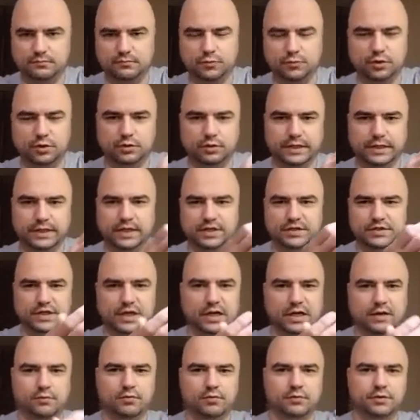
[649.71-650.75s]
Well, I guess I
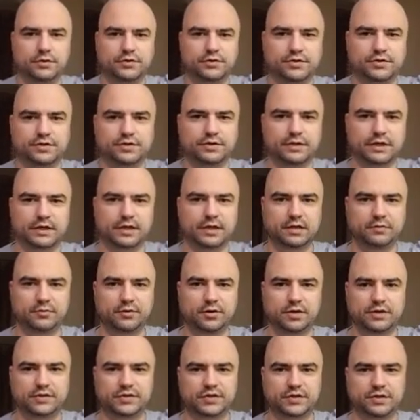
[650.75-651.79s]
will. There's not anybody
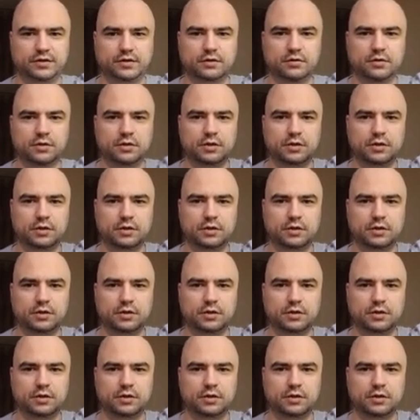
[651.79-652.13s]
else here.